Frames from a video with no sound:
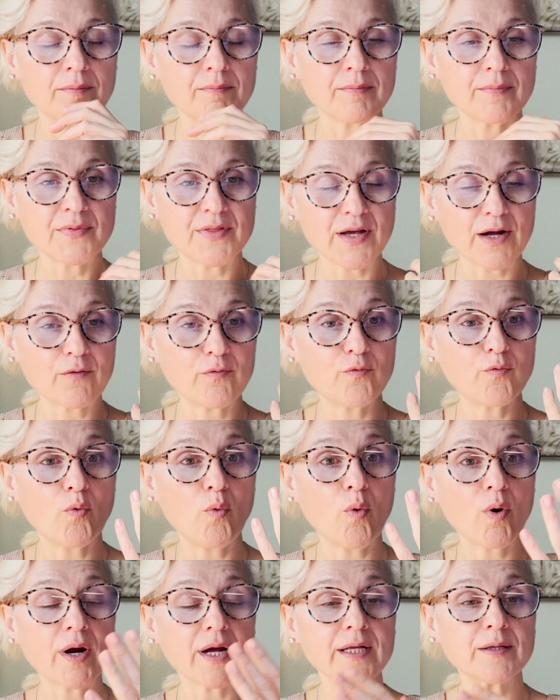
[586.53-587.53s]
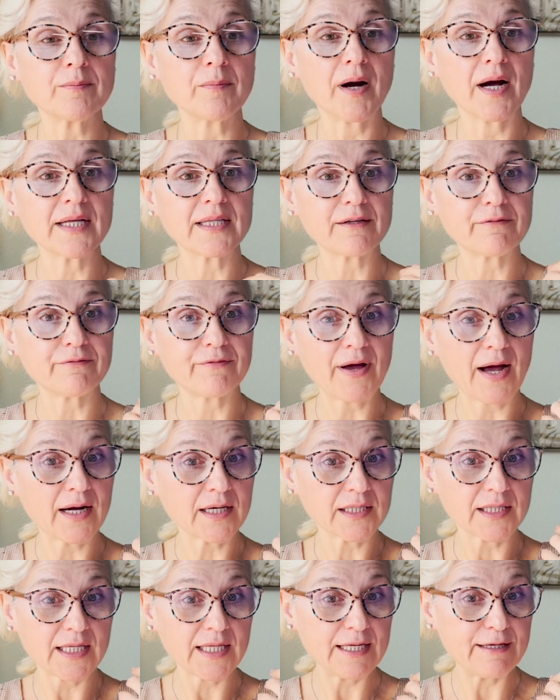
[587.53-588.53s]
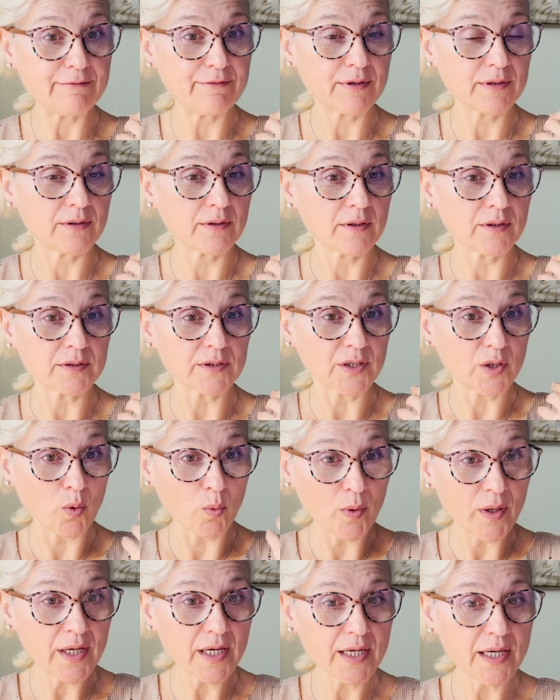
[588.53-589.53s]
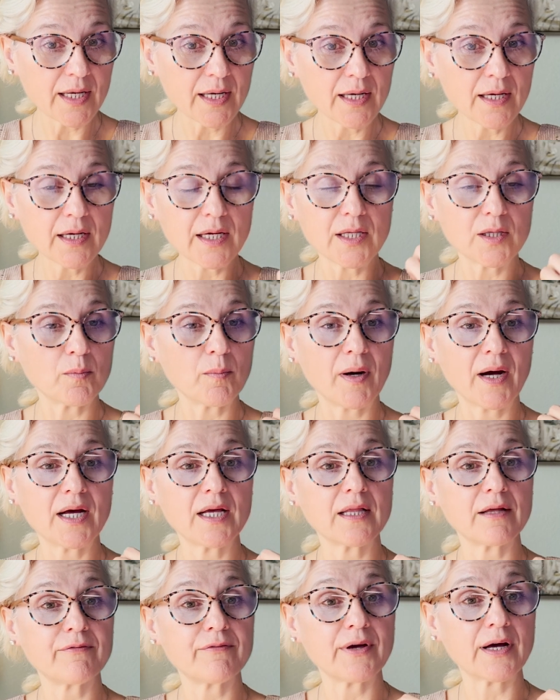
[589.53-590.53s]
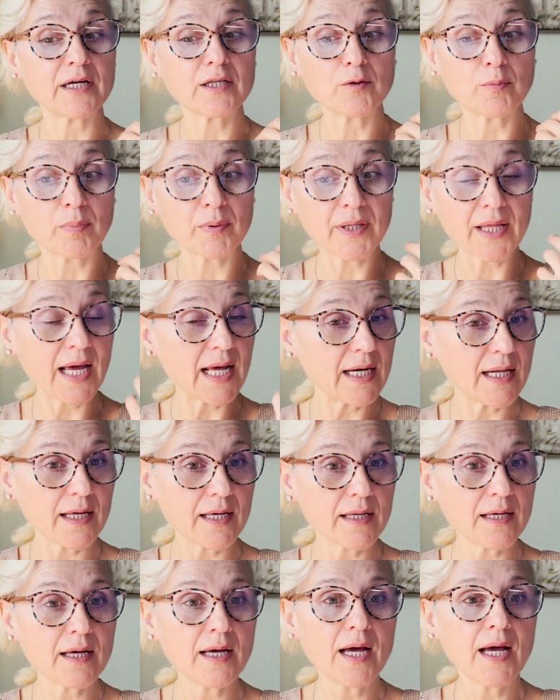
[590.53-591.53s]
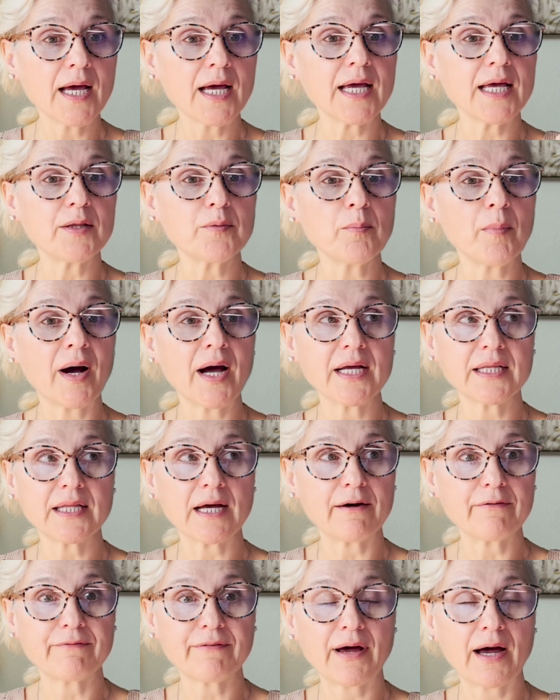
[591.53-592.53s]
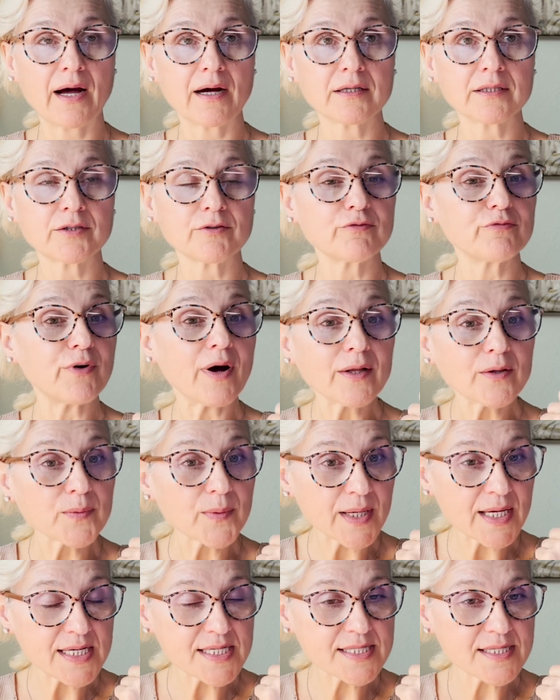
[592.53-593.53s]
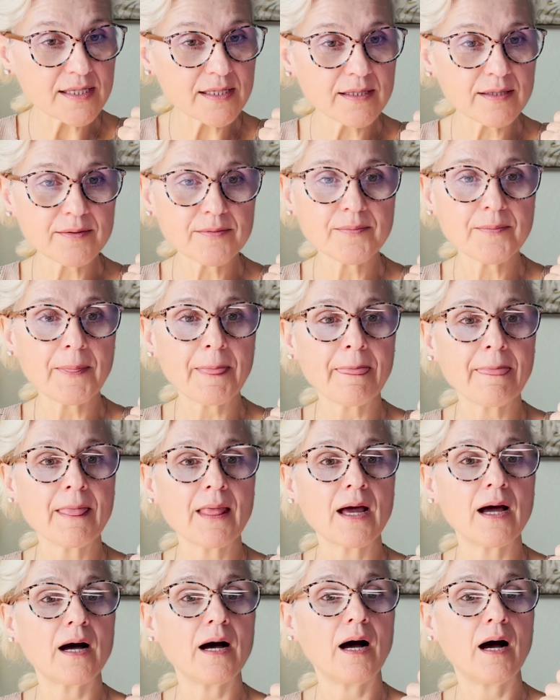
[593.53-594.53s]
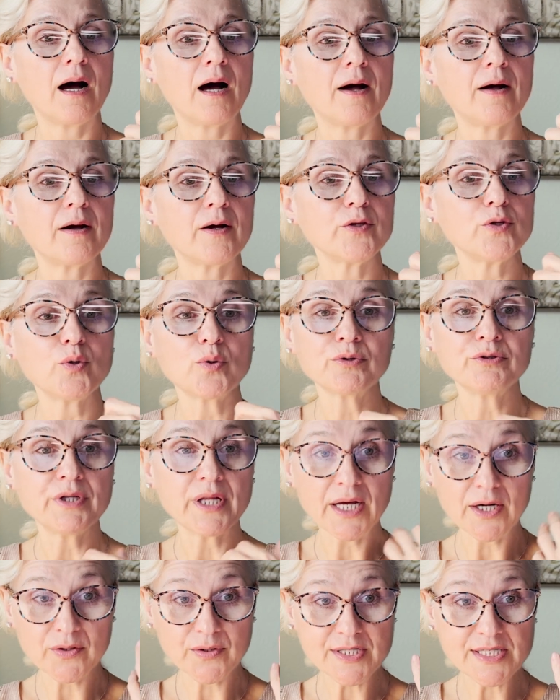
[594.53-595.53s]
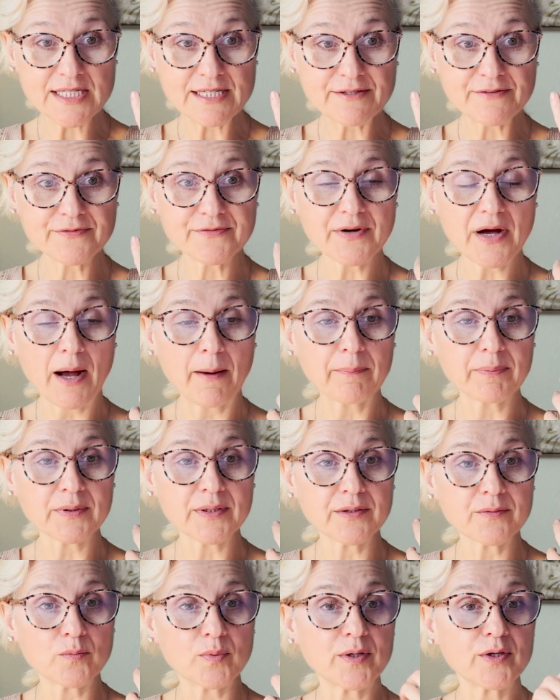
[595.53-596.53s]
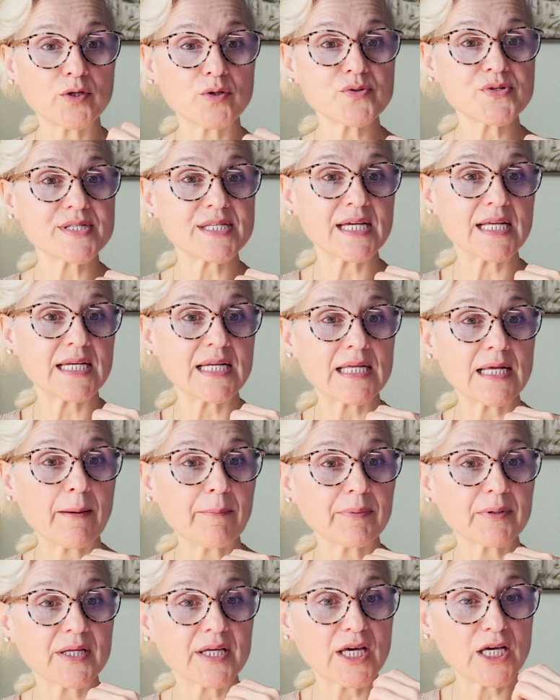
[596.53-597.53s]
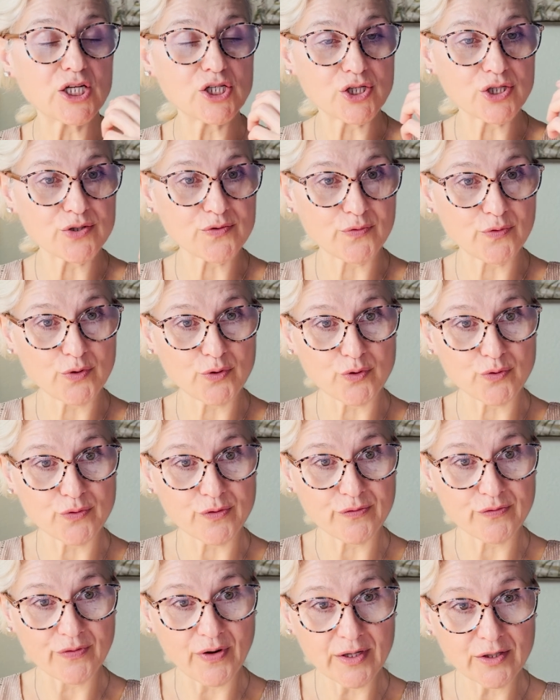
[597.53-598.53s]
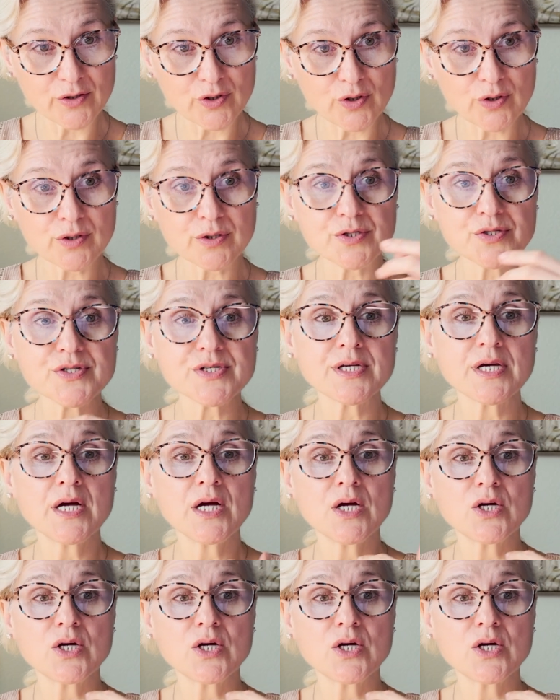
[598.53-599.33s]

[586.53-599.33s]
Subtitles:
Therefore, it might affect even liquidity, it might affect planning, it might affect fundraising, your narrative when you're sending applications to the funders.